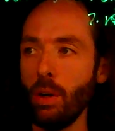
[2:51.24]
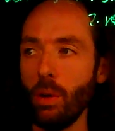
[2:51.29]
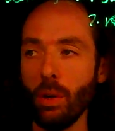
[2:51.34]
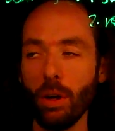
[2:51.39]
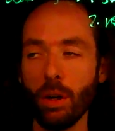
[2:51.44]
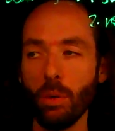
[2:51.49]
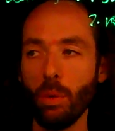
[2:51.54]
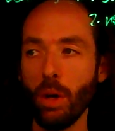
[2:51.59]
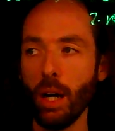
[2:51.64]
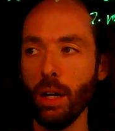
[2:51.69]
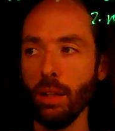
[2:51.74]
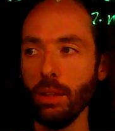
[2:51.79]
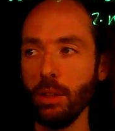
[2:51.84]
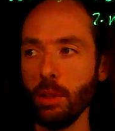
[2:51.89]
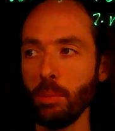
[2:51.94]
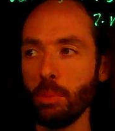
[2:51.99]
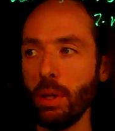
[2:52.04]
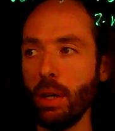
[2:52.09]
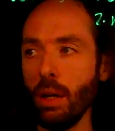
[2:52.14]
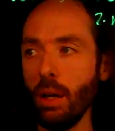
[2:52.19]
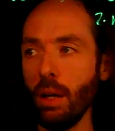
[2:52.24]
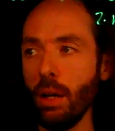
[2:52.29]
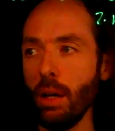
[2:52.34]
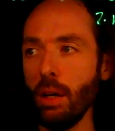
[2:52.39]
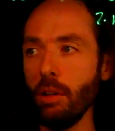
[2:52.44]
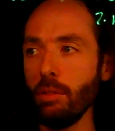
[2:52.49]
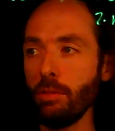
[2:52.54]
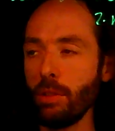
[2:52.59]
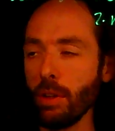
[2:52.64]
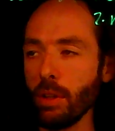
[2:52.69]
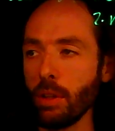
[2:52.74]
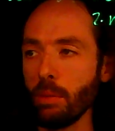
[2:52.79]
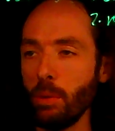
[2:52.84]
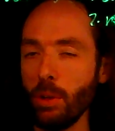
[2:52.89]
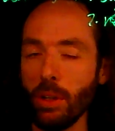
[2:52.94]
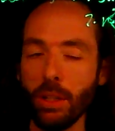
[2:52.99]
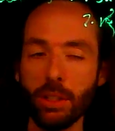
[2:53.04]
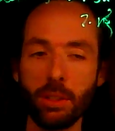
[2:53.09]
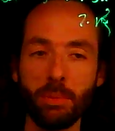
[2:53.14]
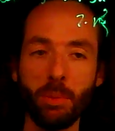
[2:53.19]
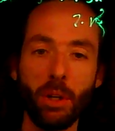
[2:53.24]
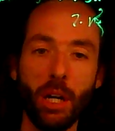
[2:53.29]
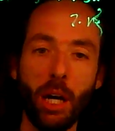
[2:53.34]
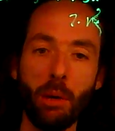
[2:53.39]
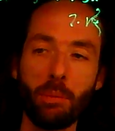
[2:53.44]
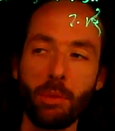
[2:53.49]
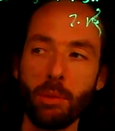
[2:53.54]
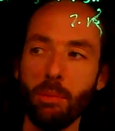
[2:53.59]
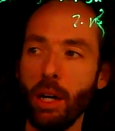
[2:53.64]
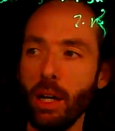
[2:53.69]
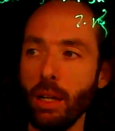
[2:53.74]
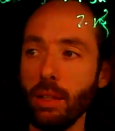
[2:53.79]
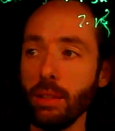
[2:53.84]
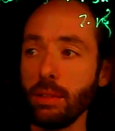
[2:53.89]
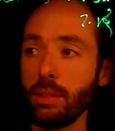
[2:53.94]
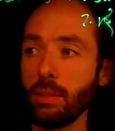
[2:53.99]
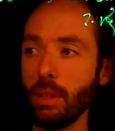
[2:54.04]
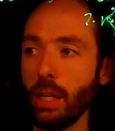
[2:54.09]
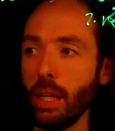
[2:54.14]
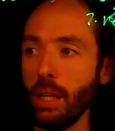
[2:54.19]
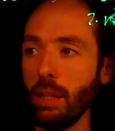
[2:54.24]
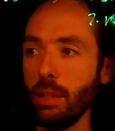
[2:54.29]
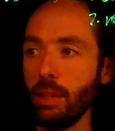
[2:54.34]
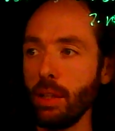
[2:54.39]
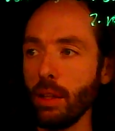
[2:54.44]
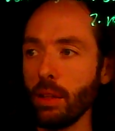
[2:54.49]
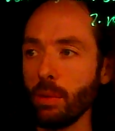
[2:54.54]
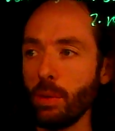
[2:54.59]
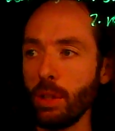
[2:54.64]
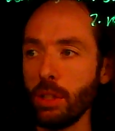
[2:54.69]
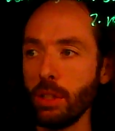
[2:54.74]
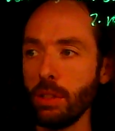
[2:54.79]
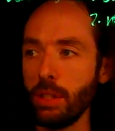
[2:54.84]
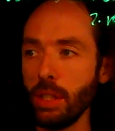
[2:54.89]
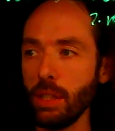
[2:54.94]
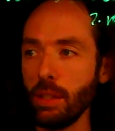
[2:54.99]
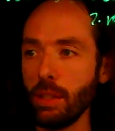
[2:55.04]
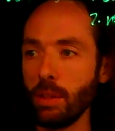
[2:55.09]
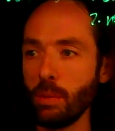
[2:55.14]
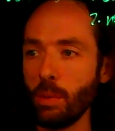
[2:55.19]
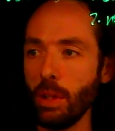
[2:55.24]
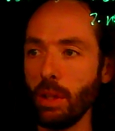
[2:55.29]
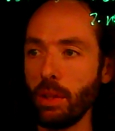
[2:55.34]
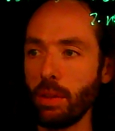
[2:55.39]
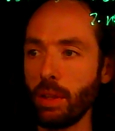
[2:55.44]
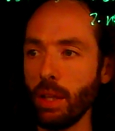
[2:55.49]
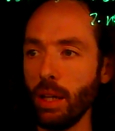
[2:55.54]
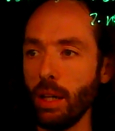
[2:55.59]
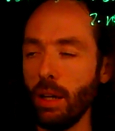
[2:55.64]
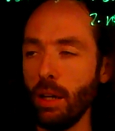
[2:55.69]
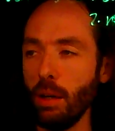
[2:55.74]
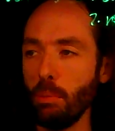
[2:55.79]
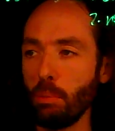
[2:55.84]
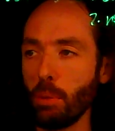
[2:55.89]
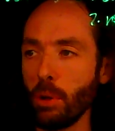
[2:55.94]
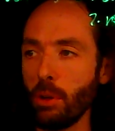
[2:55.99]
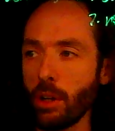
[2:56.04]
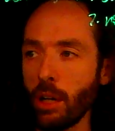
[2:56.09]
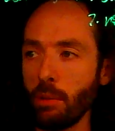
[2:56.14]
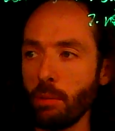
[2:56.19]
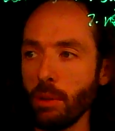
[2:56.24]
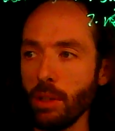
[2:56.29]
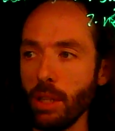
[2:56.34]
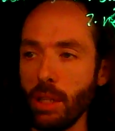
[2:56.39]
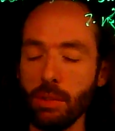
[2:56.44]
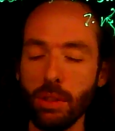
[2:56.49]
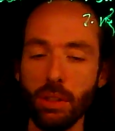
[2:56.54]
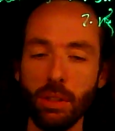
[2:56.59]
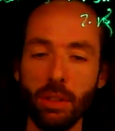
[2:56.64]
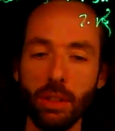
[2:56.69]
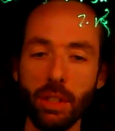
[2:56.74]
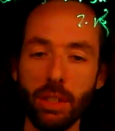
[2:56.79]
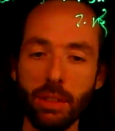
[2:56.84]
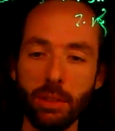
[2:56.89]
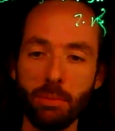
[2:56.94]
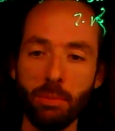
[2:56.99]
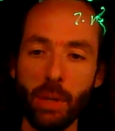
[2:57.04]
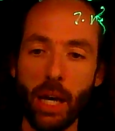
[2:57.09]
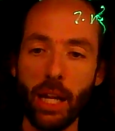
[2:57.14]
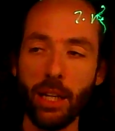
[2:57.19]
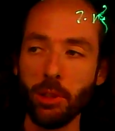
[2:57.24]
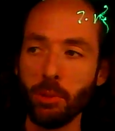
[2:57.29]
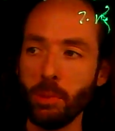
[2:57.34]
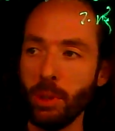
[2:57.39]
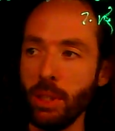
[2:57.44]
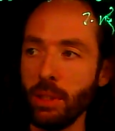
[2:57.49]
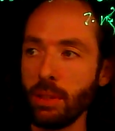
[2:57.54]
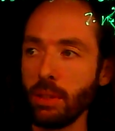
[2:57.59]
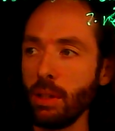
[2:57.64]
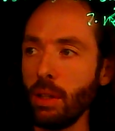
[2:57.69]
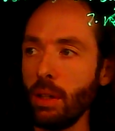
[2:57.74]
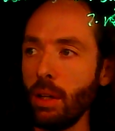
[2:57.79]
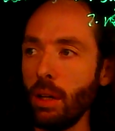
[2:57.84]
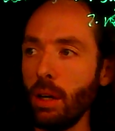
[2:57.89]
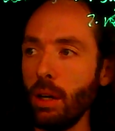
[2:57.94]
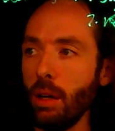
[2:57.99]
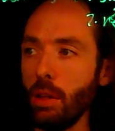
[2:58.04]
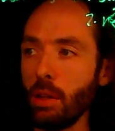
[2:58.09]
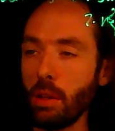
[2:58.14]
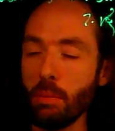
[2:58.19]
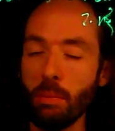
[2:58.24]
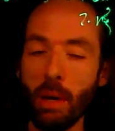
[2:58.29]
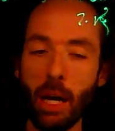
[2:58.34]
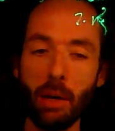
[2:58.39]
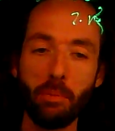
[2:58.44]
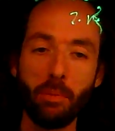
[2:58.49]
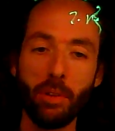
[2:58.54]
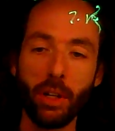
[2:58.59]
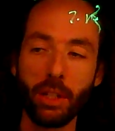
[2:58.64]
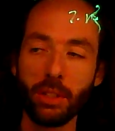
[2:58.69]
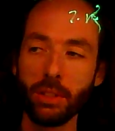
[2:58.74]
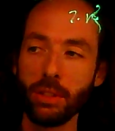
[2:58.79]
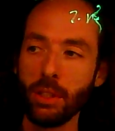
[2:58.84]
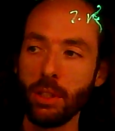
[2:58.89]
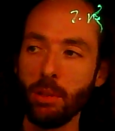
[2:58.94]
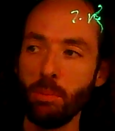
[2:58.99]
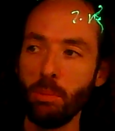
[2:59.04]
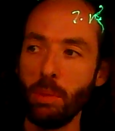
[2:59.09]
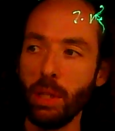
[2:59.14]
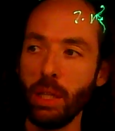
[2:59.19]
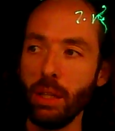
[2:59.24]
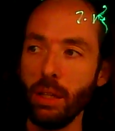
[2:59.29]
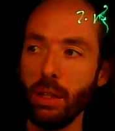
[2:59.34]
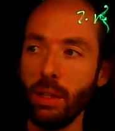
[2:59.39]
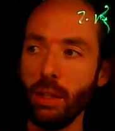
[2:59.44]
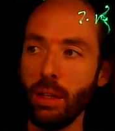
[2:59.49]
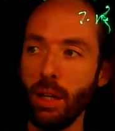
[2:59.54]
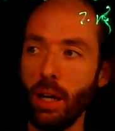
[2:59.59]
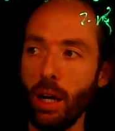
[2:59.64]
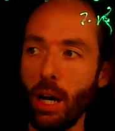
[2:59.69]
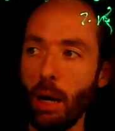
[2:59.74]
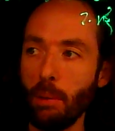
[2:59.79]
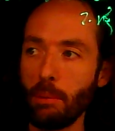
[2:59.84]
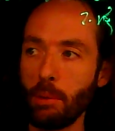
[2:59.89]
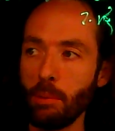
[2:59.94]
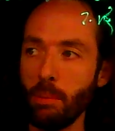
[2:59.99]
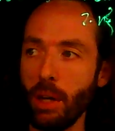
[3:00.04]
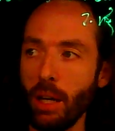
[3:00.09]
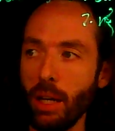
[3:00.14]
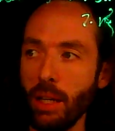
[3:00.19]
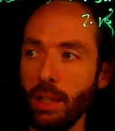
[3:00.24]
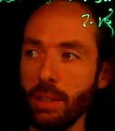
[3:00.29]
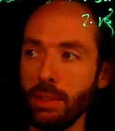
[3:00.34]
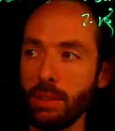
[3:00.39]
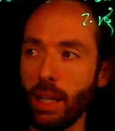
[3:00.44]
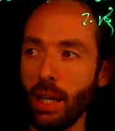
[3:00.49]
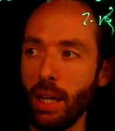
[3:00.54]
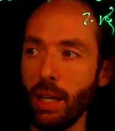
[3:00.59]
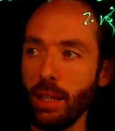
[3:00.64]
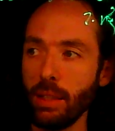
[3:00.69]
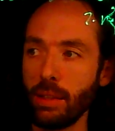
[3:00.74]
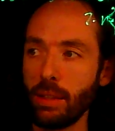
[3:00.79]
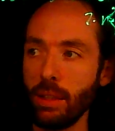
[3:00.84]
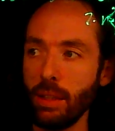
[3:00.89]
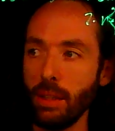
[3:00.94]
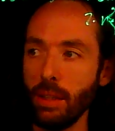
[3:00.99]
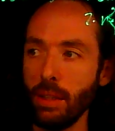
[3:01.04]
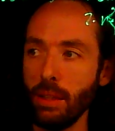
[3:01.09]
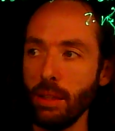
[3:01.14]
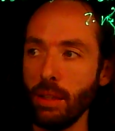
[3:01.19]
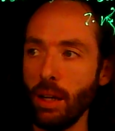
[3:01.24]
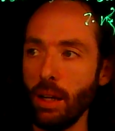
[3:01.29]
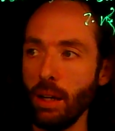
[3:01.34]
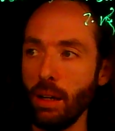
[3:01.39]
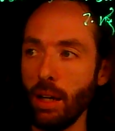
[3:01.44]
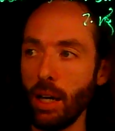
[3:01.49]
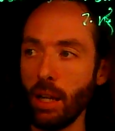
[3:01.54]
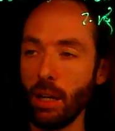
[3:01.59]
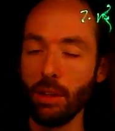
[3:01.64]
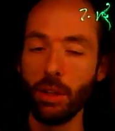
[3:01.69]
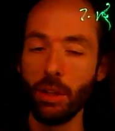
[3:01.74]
or while loop. Furthermore, it's more optimized, right? The other one you're dealing with programmer level list management. The map function can be optimized at a